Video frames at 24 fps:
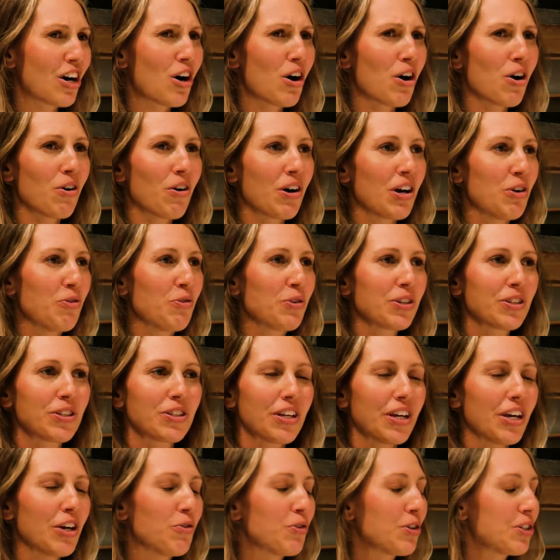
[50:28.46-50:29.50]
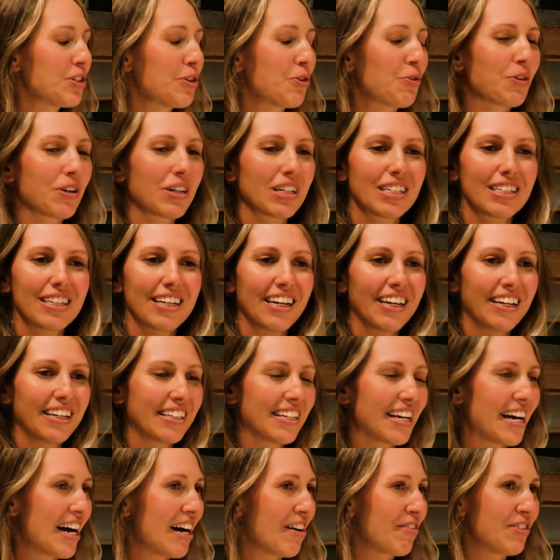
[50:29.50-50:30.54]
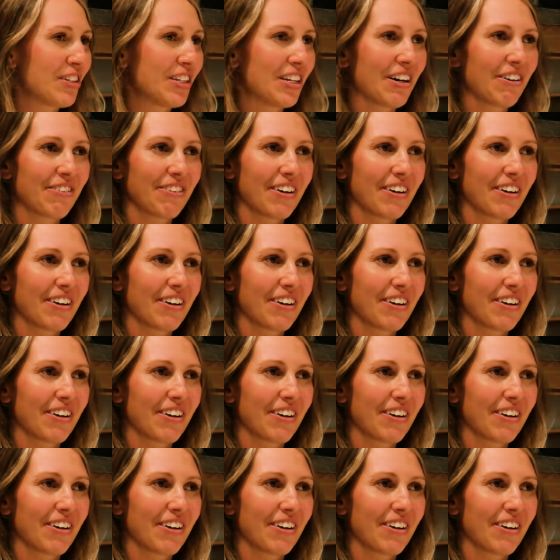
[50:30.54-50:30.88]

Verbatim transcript: Oh, it was it was the worst thing to have to not